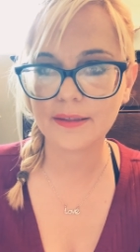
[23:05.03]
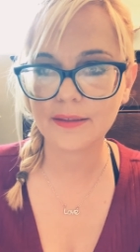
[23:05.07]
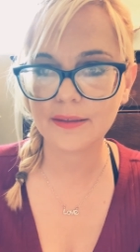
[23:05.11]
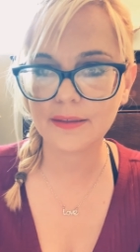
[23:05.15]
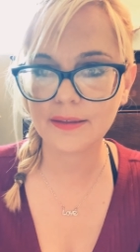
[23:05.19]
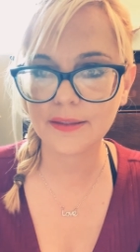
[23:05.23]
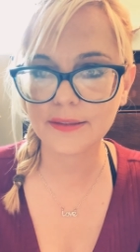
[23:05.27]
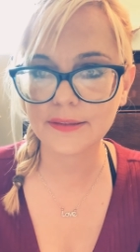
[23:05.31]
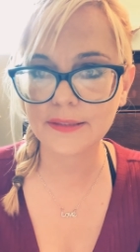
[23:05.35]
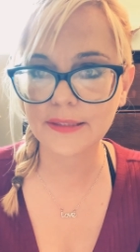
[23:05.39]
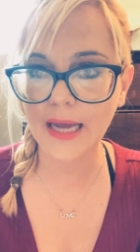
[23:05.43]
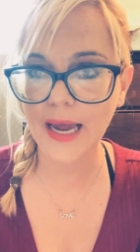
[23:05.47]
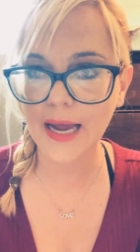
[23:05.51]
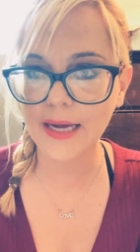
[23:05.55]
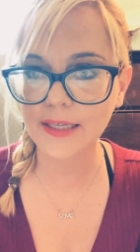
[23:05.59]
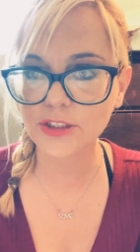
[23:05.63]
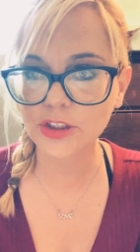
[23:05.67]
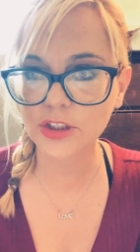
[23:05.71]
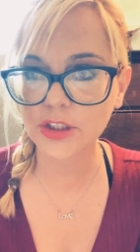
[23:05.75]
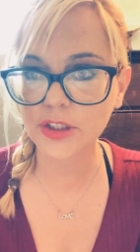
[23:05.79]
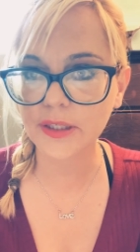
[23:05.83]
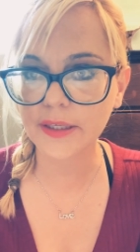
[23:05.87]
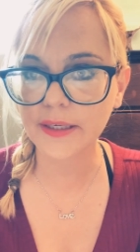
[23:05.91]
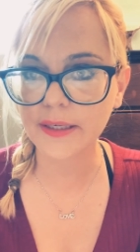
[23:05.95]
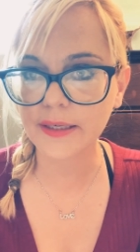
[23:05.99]
It's
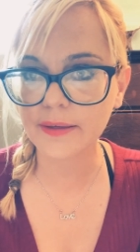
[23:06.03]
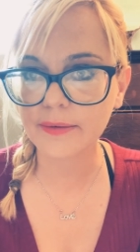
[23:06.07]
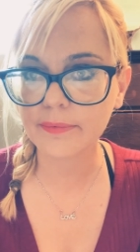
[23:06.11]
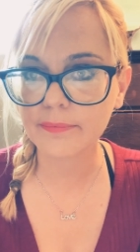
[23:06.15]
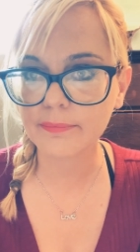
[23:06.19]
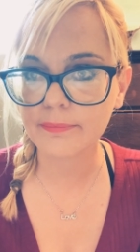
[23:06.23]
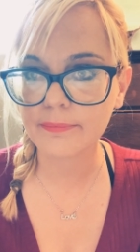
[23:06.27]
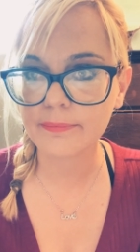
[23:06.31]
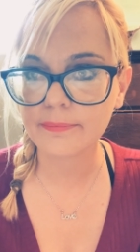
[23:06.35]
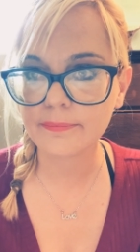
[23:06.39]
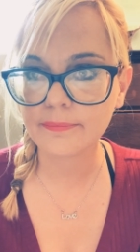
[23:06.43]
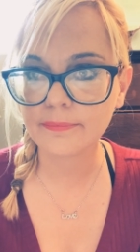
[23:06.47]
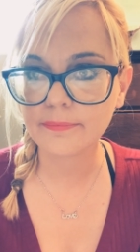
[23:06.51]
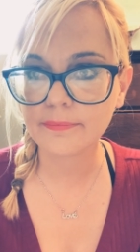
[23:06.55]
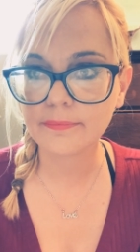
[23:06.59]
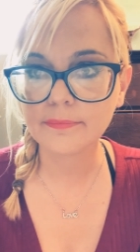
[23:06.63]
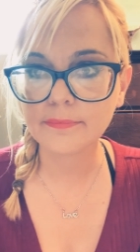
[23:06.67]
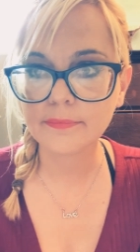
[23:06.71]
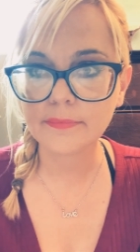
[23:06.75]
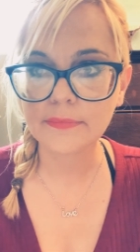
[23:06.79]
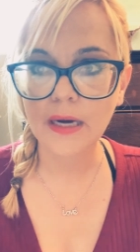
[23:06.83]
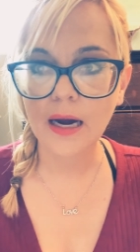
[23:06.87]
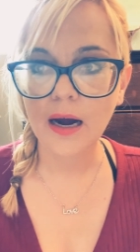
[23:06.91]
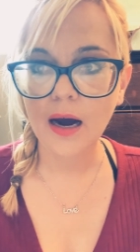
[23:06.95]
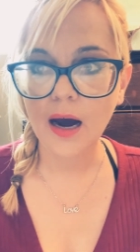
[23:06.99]
actually,
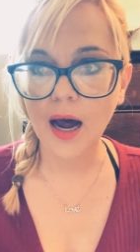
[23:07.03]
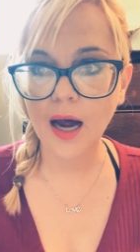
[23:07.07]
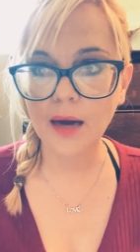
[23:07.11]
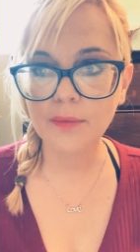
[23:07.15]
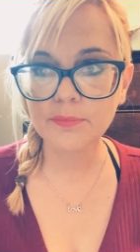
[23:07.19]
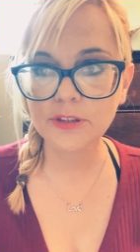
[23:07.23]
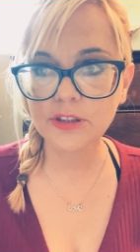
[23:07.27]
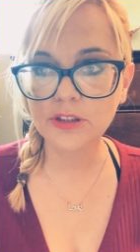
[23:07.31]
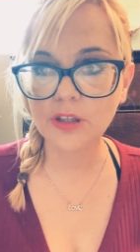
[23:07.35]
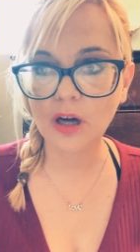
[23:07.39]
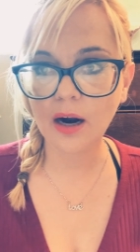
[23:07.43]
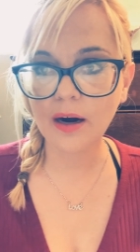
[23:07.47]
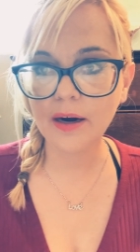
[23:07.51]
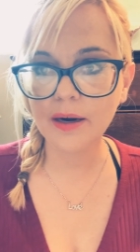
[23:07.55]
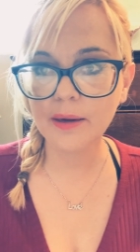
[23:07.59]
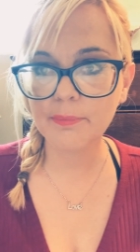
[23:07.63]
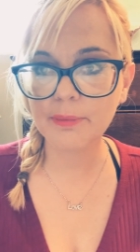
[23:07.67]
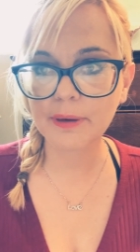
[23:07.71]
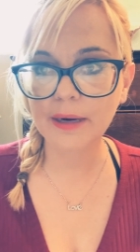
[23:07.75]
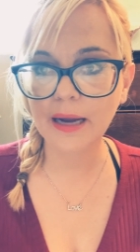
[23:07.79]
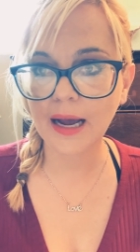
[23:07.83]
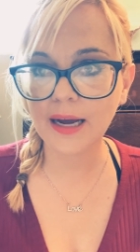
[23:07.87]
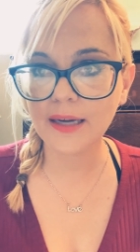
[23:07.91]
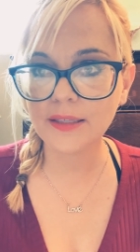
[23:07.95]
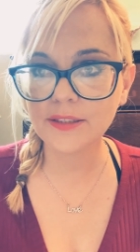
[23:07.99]
I'm sorry, but
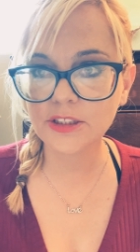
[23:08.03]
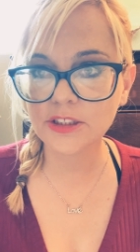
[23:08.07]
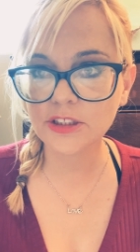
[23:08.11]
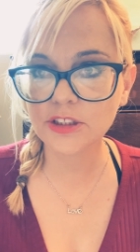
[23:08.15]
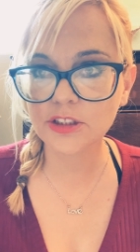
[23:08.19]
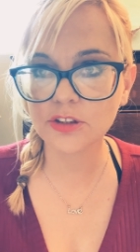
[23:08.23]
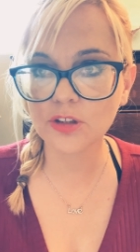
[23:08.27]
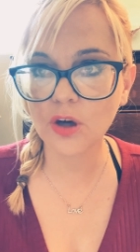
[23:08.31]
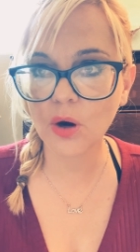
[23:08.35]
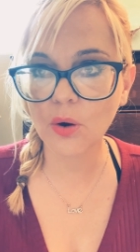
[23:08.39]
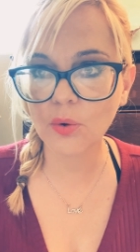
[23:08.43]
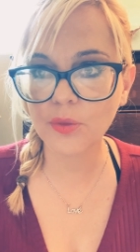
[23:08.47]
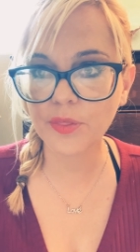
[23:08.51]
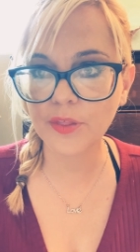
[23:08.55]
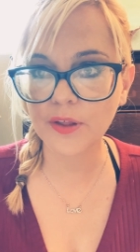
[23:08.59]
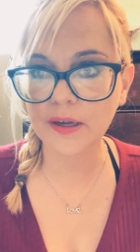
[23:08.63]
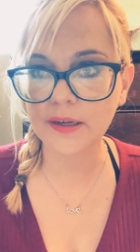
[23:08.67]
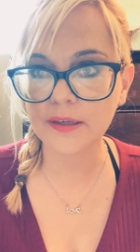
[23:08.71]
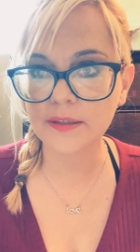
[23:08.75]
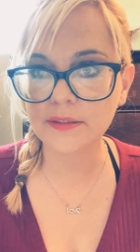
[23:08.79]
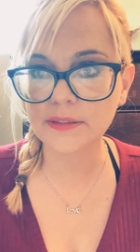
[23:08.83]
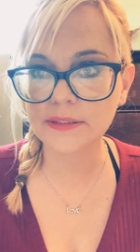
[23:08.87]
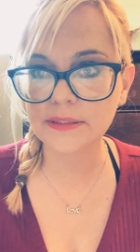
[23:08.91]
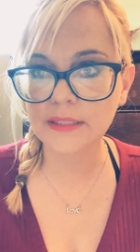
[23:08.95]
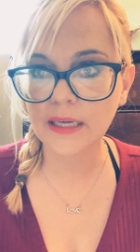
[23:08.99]
I just know
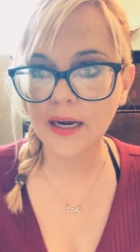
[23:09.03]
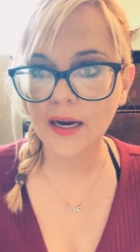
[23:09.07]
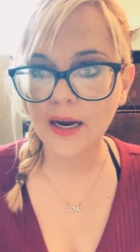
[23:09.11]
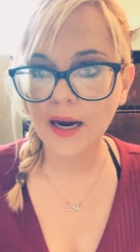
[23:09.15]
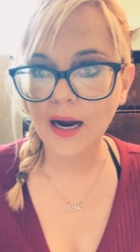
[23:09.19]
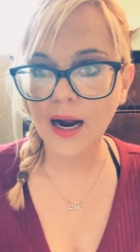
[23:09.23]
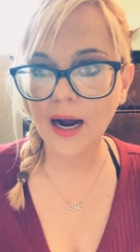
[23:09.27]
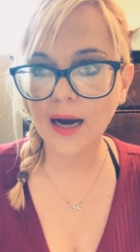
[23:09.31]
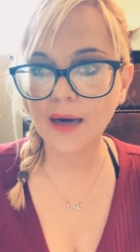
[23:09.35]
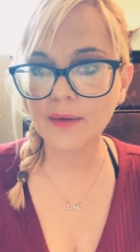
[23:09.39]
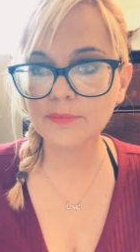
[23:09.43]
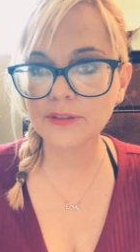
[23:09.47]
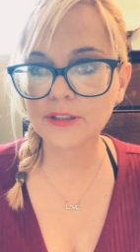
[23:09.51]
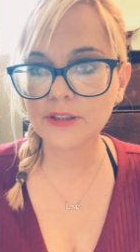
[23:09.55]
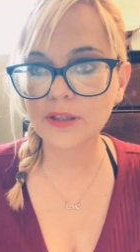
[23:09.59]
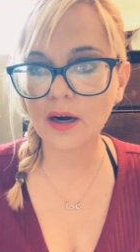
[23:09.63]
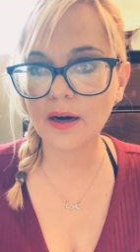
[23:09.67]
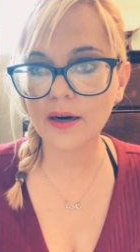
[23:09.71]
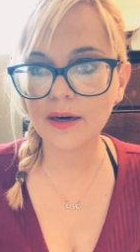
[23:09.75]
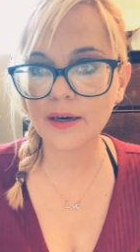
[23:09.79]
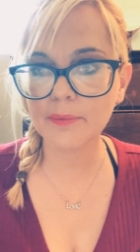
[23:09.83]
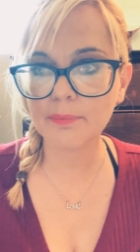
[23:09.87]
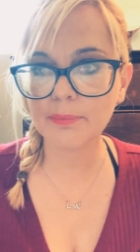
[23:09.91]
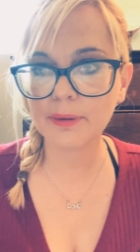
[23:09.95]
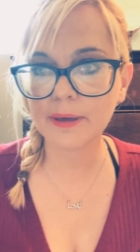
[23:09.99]
things. I'm
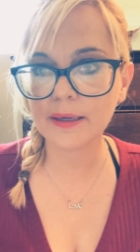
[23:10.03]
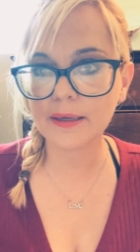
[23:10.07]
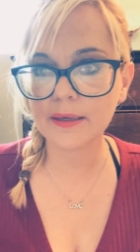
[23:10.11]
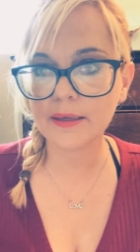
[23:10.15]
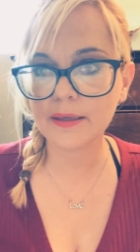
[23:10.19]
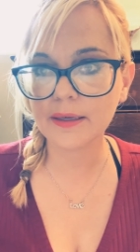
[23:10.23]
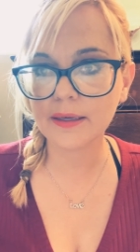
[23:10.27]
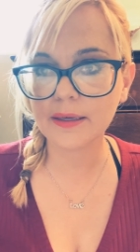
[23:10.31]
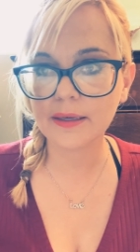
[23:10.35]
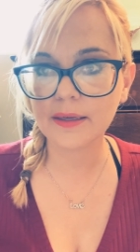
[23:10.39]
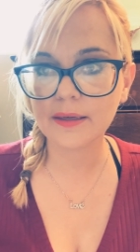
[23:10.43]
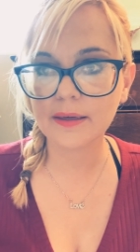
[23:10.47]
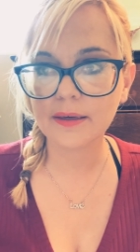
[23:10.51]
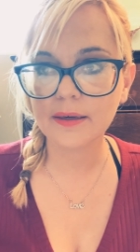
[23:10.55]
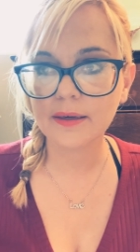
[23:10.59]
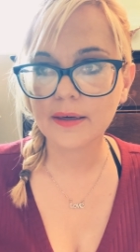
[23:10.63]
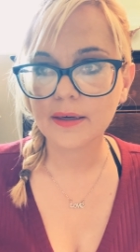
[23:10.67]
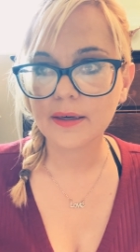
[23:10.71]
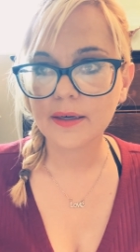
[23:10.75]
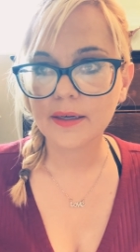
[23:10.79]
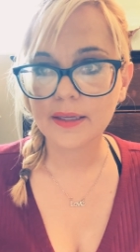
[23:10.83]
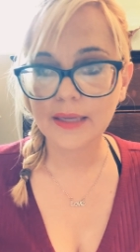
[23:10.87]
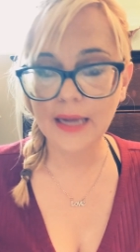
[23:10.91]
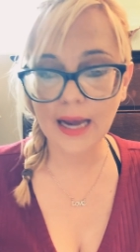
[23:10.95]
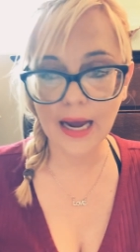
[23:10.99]
sorry, but
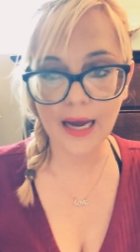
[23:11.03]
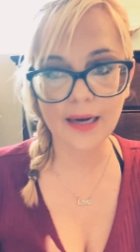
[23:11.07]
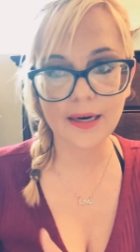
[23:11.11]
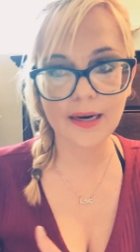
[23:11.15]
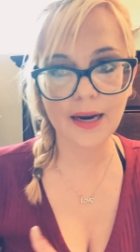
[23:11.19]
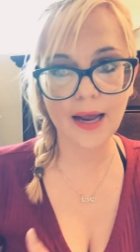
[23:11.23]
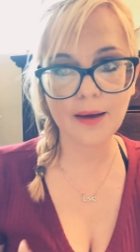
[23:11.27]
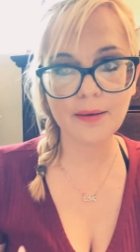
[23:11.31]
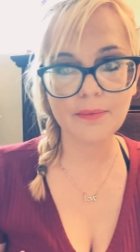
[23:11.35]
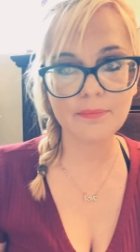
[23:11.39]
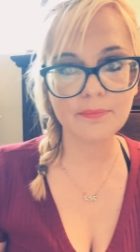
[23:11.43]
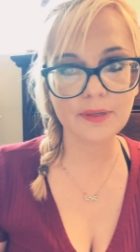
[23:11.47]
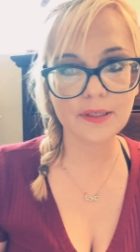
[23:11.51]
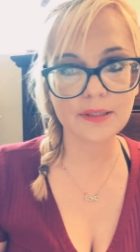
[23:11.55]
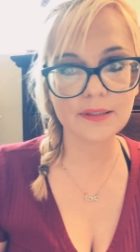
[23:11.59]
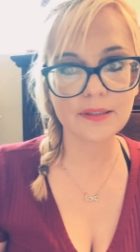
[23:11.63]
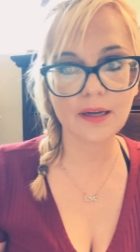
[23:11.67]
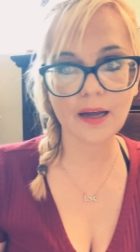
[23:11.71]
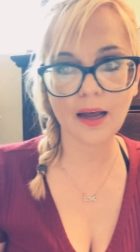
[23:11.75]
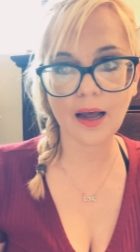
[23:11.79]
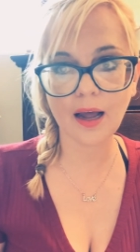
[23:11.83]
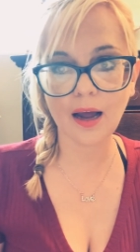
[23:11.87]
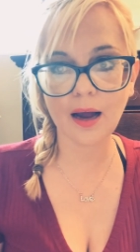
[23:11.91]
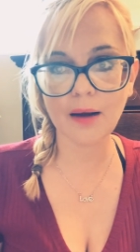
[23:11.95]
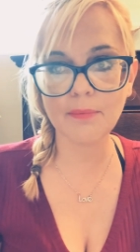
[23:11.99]
yeah, and I'm the,
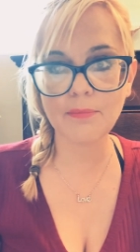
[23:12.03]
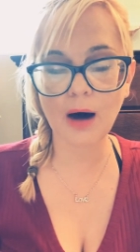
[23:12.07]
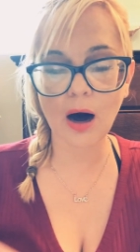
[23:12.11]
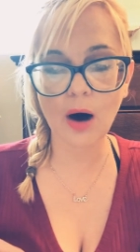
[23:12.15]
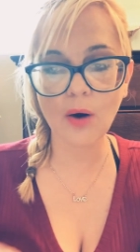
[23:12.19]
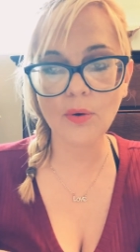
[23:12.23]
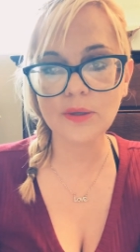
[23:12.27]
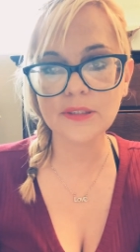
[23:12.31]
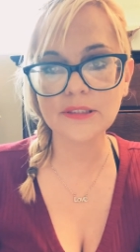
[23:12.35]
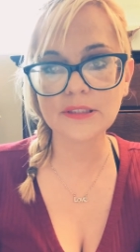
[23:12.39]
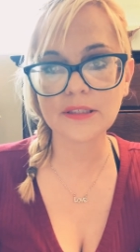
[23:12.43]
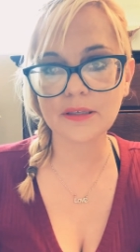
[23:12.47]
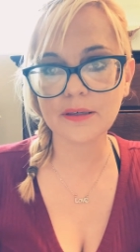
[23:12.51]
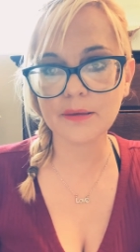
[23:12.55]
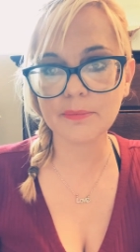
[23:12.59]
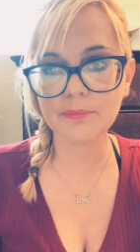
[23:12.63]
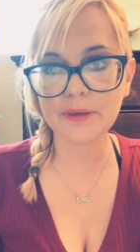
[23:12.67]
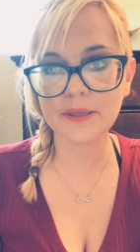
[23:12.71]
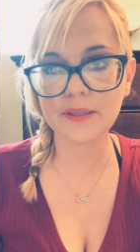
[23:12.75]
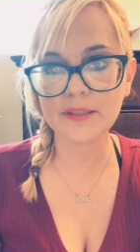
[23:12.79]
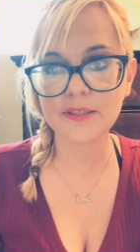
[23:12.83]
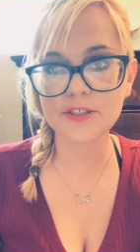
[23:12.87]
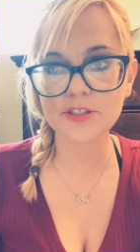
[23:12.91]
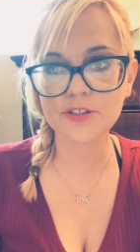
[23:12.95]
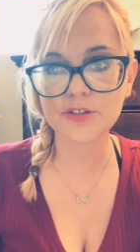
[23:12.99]
I'm always going to be
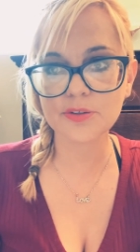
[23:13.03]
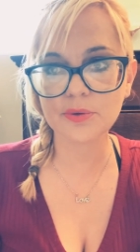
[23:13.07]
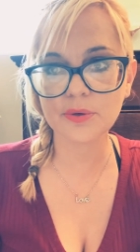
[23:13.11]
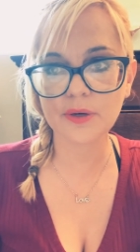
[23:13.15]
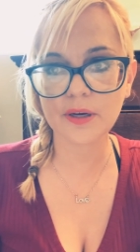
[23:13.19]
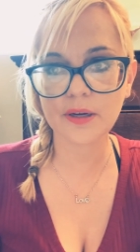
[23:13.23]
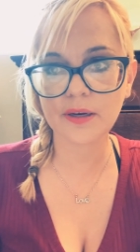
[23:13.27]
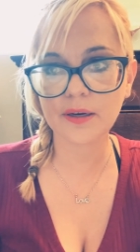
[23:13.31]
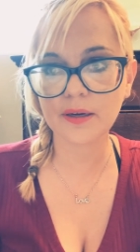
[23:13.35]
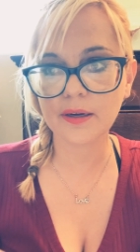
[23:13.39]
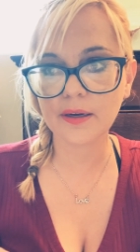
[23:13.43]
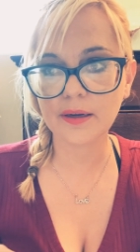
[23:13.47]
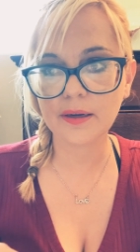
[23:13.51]
the student,